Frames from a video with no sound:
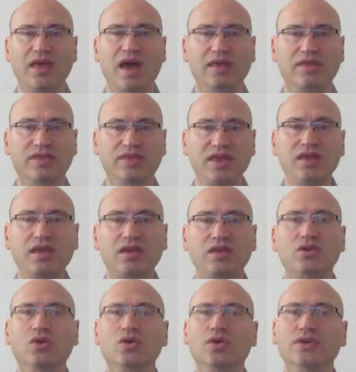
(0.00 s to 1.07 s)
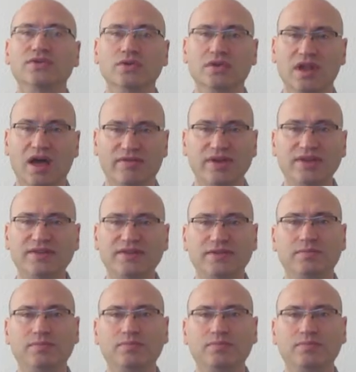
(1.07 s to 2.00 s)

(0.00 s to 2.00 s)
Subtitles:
I think you're going to love it.